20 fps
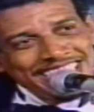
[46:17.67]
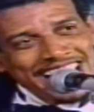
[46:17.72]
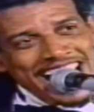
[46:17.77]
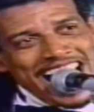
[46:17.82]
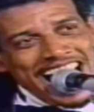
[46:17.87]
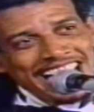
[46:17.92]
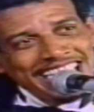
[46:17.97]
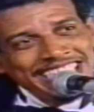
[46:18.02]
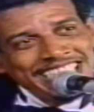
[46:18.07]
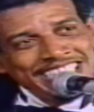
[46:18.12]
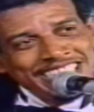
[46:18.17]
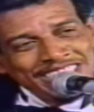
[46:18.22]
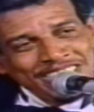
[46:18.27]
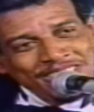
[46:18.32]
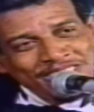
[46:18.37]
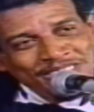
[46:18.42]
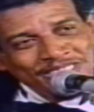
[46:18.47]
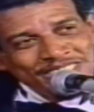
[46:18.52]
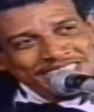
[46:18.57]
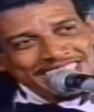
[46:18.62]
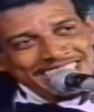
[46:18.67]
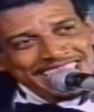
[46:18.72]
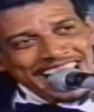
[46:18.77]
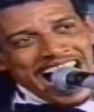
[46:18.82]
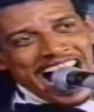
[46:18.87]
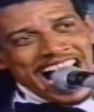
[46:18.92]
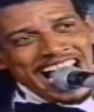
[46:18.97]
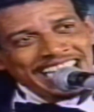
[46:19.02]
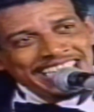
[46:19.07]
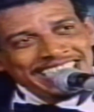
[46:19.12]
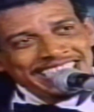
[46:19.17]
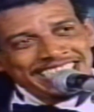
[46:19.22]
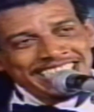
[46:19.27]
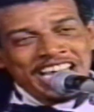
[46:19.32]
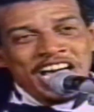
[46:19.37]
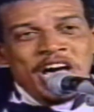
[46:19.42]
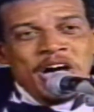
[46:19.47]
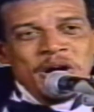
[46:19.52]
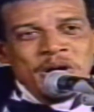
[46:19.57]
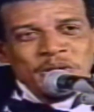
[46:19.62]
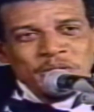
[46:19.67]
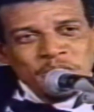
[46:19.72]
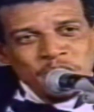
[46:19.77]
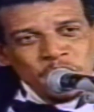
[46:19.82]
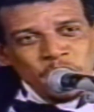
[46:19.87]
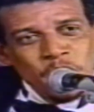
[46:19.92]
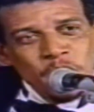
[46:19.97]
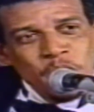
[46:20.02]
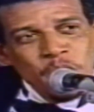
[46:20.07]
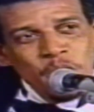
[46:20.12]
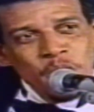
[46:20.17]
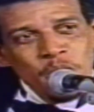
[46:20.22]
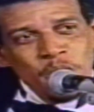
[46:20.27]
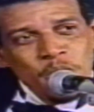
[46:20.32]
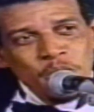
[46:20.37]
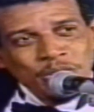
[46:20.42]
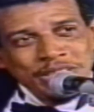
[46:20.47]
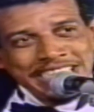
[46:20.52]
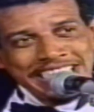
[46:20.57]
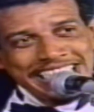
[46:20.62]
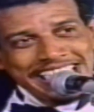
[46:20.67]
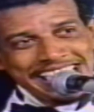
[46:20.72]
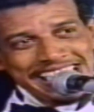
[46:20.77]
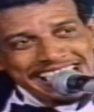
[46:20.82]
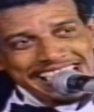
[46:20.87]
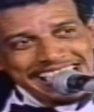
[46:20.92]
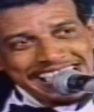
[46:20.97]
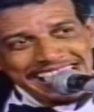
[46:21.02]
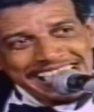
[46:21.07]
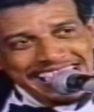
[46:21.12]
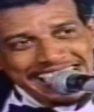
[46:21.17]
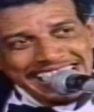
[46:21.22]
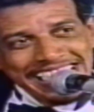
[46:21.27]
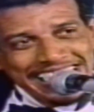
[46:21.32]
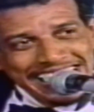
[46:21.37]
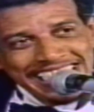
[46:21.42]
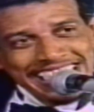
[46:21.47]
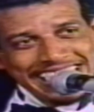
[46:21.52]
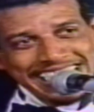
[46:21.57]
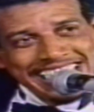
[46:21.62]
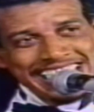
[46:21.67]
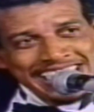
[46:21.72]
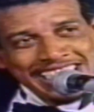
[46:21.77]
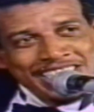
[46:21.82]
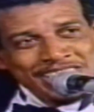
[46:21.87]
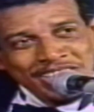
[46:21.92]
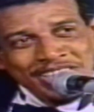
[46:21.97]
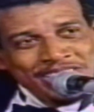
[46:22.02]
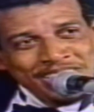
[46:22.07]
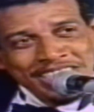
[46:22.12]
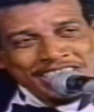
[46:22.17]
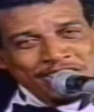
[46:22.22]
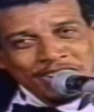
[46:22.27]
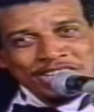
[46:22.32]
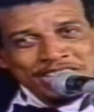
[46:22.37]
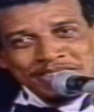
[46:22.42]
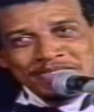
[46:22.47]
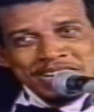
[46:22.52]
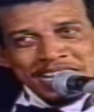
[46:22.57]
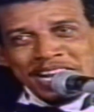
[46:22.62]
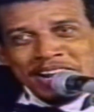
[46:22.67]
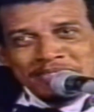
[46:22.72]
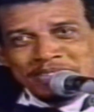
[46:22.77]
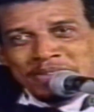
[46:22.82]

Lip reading: sad, so sad. Oh, yeah. Good evening,